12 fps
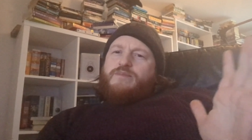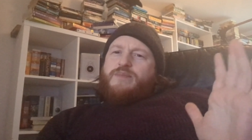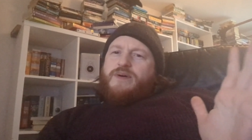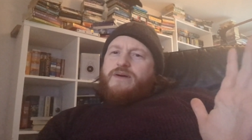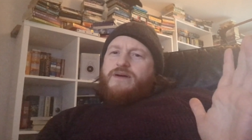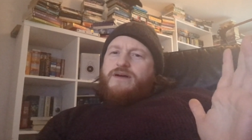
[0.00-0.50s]

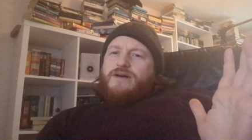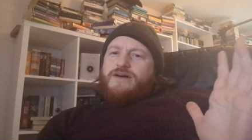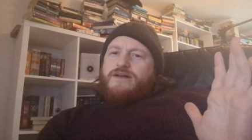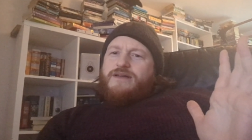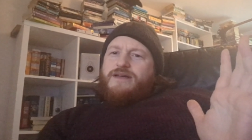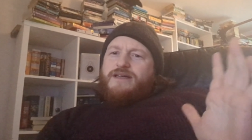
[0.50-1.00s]
But
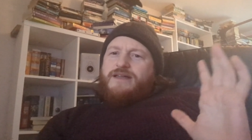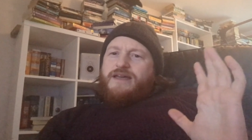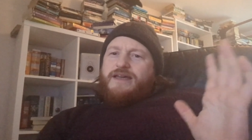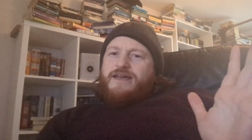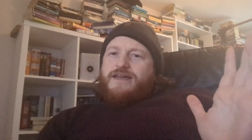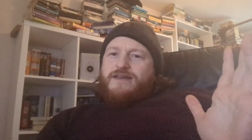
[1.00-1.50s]

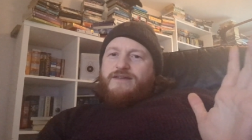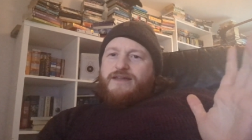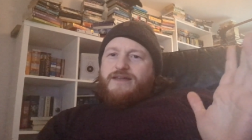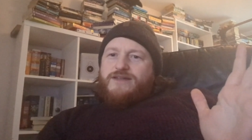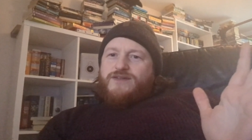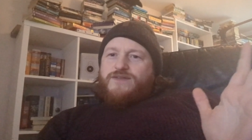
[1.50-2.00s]
in
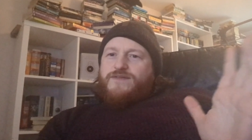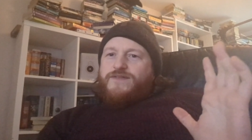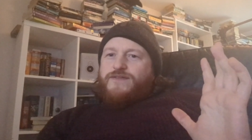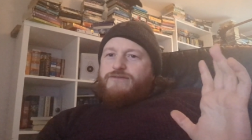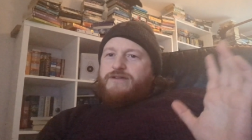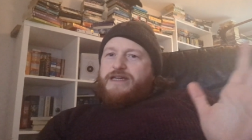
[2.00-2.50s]
in a sort of
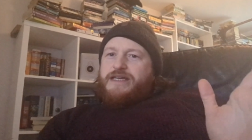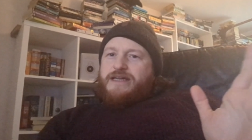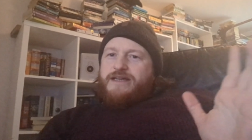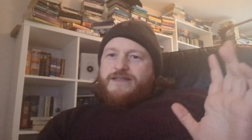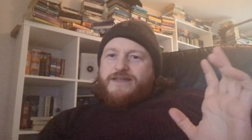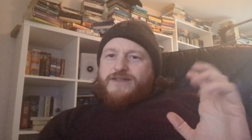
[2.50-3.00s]

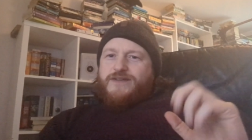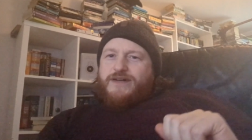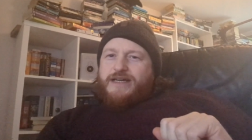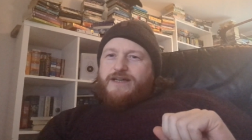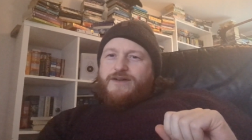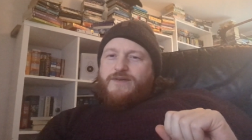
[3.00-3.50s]
free
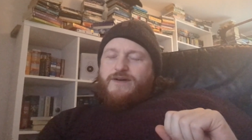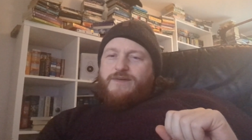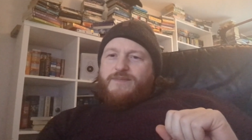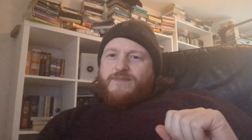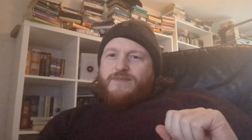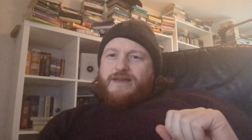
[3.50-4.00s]
society, I, I
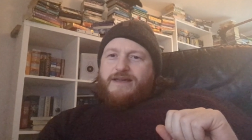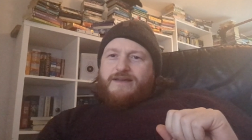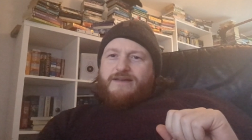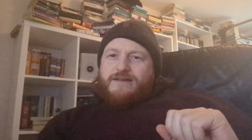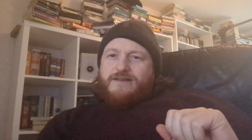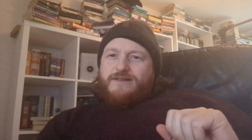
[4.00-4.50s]
think